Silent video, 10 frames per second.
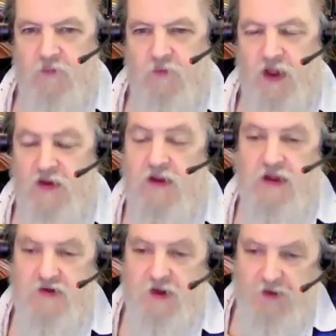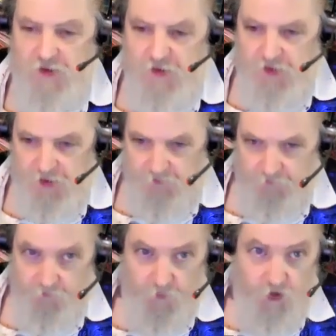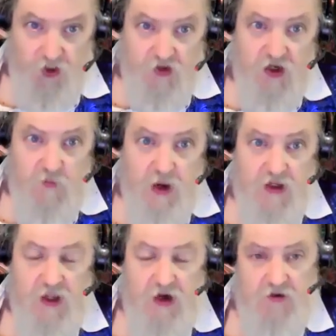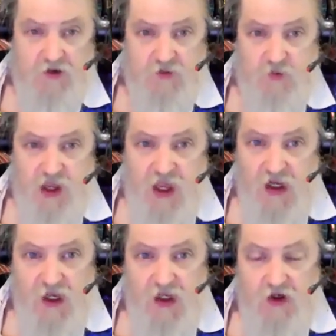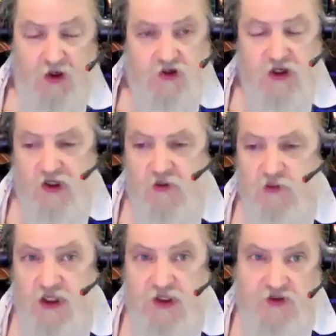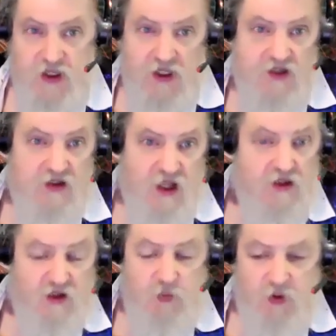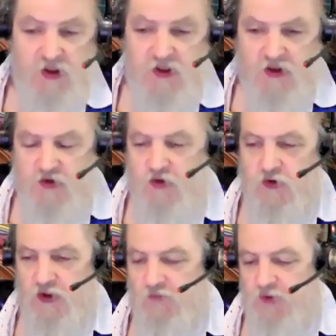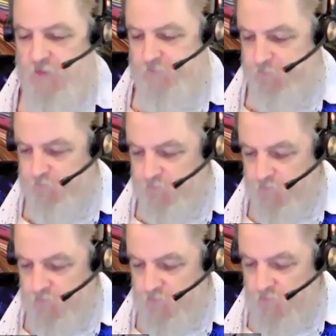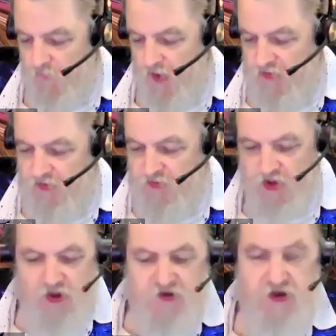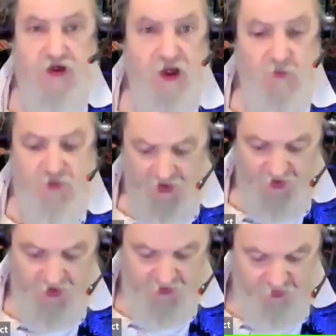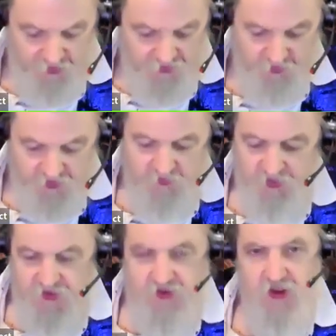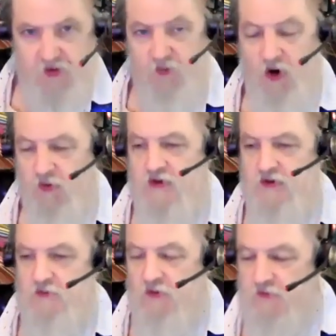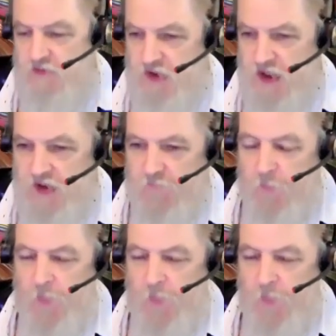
Nonetheless, we got three main characters, Biella and Ursula and Comelius, at least at this point in the story, right? So Shah's going to come back later on a bit, but at the moment, those three.